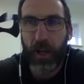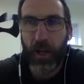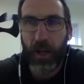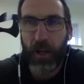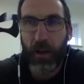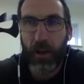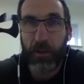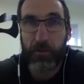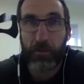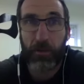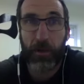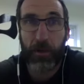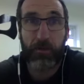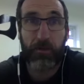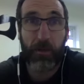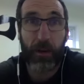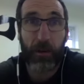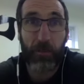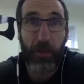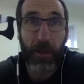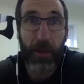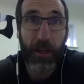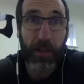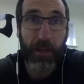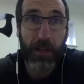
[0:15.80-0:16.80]
Ospreys
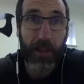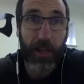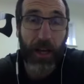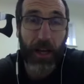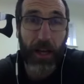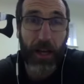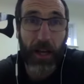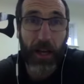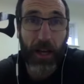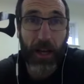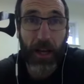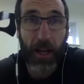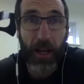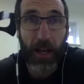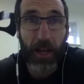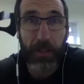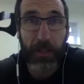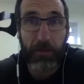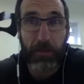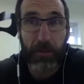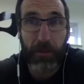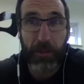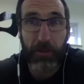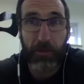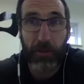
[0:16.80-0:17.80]
Rugby, and
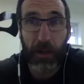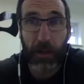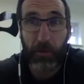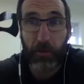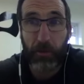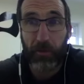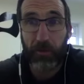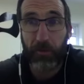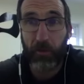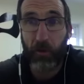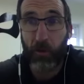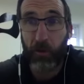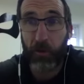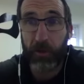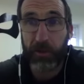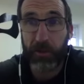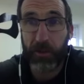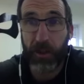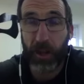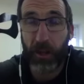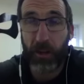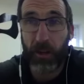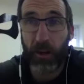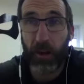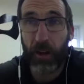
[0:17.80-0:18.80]
specifically performance
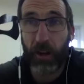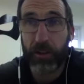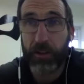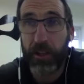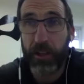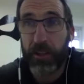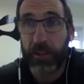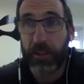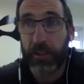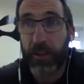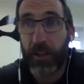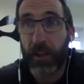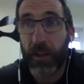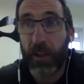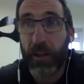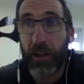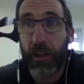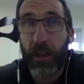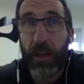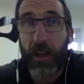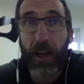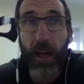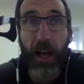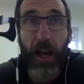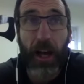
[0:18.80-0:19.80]
psychologist.
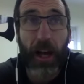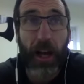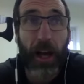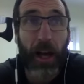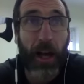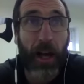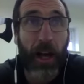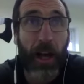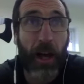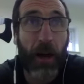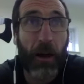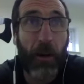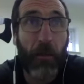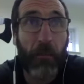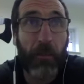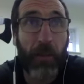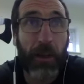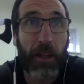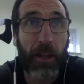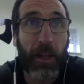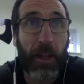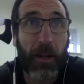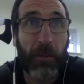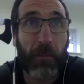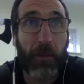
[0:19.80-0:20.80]
A
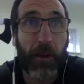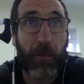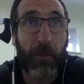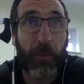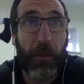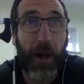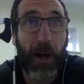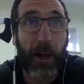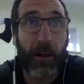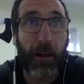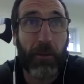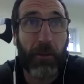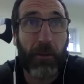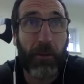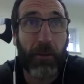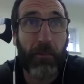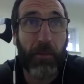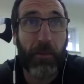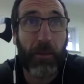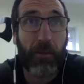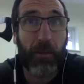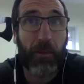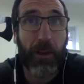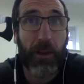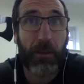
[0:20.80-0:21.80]
little bit of background, I've
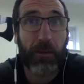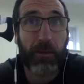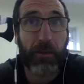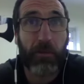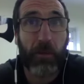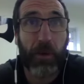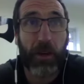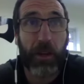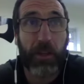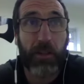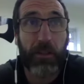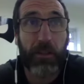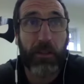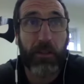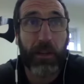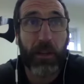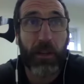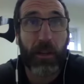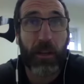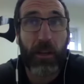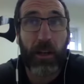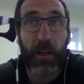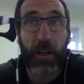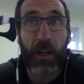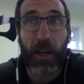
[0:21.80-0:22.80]
been with the Ospreys
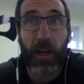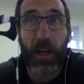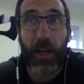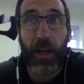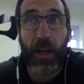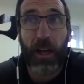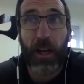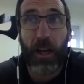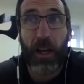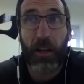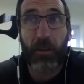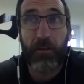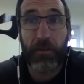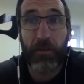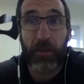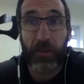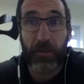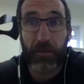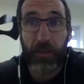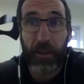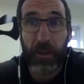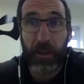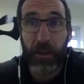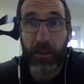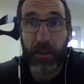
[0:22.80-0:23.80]

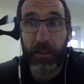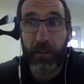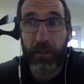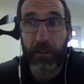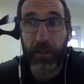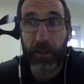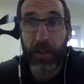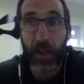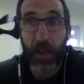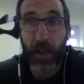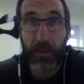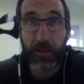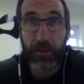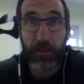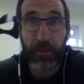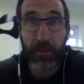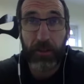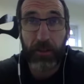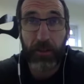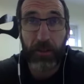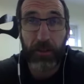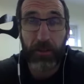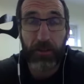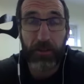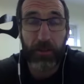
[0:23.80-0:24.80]
15 years
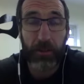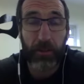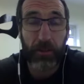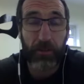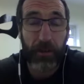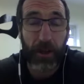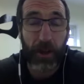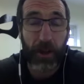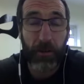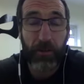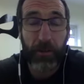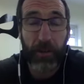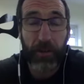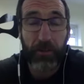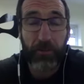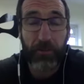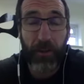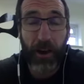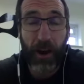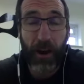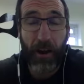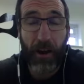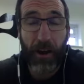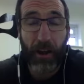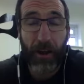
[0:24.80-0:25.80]
or so now, in
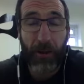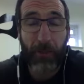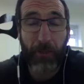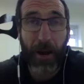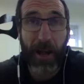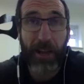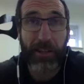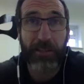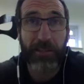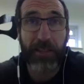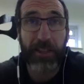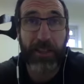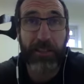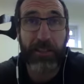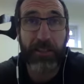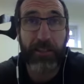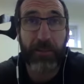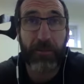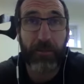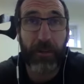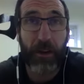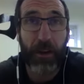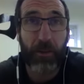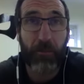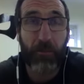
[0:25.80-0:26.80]
varying capacities,
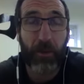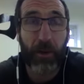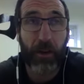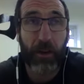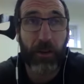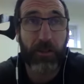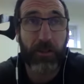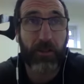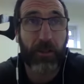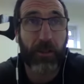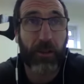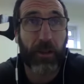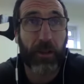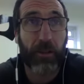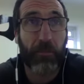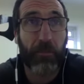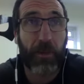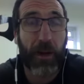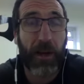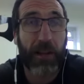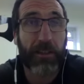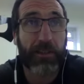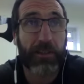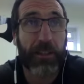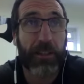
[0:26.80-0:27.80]
in varying work sort of
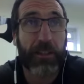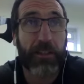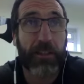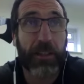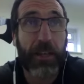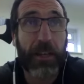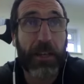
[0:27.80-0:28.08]
capacities.